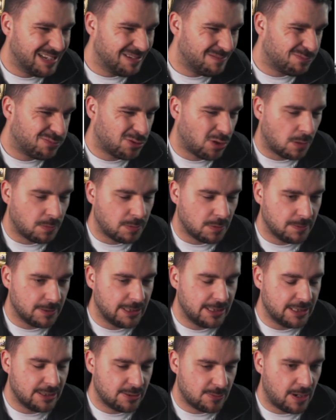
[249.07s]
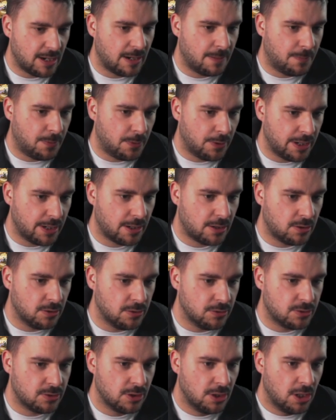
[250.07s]
Probably is where I put it,
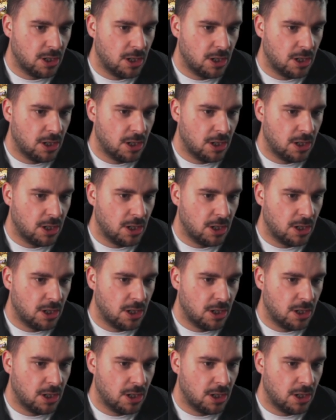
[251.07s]
because